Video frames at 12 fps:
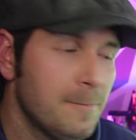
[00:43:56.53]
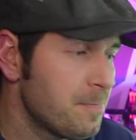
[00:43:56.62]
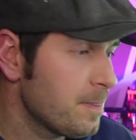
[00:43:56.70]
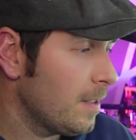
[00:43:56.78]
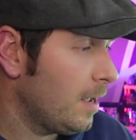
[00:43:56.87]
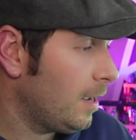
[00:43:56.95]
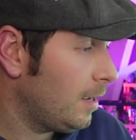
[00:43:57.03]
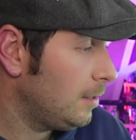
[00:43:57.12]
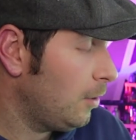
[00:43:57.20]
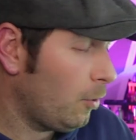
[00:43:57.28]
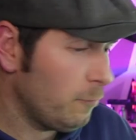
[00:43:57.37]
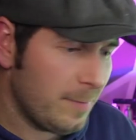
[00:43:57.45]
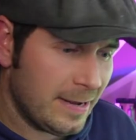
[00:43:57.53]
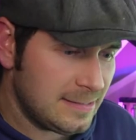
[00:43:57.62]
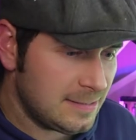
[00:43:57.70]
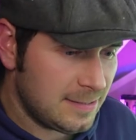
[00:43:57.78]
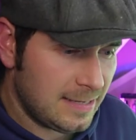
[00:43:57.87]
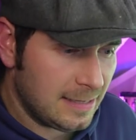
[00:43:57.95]
A lot of
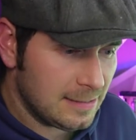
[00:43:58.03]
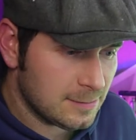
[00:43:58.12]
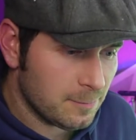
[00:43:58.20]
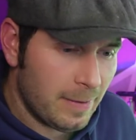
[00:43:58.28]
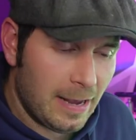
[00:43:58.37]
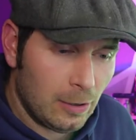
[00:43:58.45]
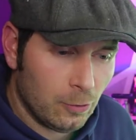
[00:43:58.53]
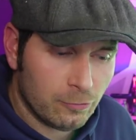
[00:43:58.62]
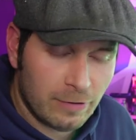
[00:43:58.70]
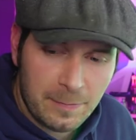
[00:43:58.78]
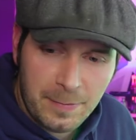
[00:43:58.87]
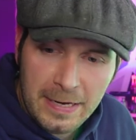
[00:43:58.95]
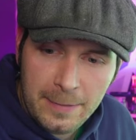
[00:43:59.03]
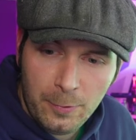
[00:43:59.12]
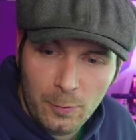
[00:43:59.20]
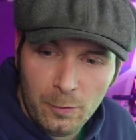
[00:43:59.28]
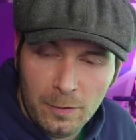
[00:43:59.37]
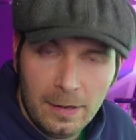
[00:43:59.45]
amazing things. Met a lot of great
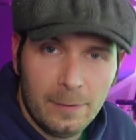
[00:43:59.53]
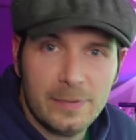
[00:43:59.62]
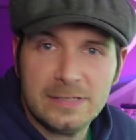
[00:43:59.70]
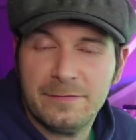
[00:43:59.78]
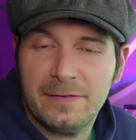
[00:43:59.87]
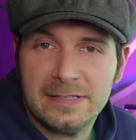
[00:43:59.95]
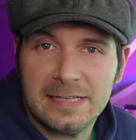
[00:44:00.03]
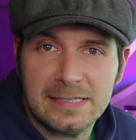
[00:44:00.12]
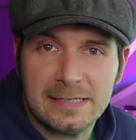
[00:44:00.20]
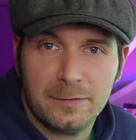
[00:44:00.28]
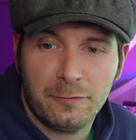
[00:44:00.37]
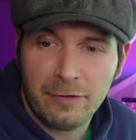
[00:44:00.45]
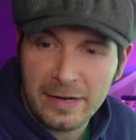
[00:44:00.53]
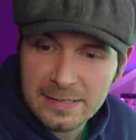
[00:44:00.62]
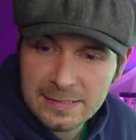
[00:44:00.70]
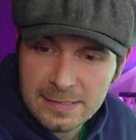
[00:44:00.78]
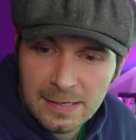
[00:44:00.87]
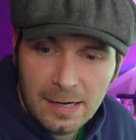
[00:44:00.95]
people, met some fantastic
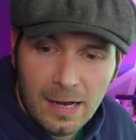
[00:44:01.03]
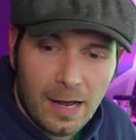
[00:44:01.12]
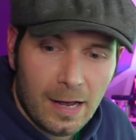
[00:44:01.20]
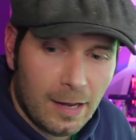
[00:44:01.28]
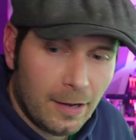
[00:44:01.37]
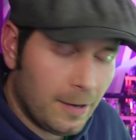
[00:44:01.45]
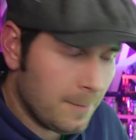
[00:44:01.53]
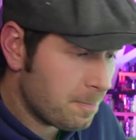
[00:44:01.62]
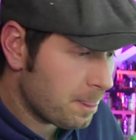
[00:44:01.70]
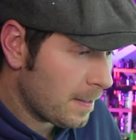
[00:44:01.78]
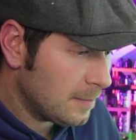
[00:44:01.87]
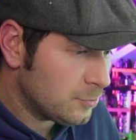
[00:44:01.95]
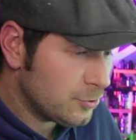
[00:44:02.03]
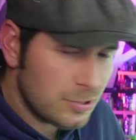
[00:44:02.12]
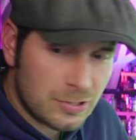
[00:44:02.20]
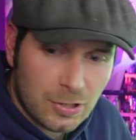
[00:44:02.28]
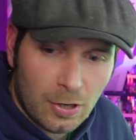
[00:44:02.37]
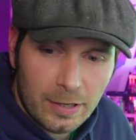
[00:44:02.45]
friends. And
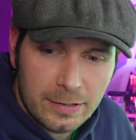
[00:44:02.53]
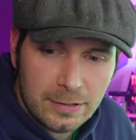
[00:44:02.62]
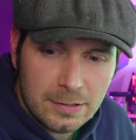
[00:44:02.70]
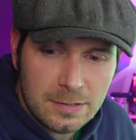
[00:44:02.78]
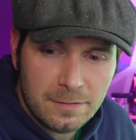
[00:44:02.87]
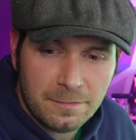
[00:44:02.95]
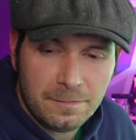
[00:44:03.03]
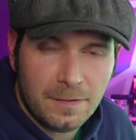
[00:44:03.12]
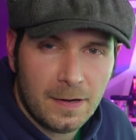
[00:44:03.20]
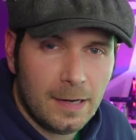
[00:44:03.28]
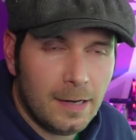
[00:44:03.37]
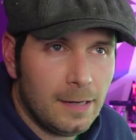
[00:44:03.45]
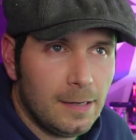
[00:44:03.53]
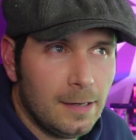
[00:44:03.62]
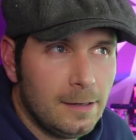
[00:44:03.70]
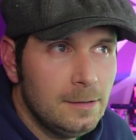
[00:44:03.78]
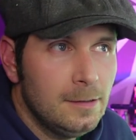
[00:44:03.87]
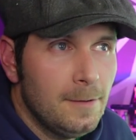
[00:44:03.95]
just kind of
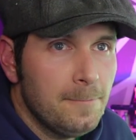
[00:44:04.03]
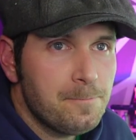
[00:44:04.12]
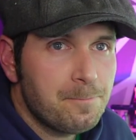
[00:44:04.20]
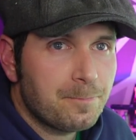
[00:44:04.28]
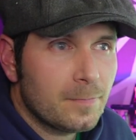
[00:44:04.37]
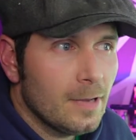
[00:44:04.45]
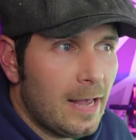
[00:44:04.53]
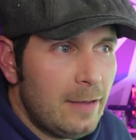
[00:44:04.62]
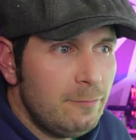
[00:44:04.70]
every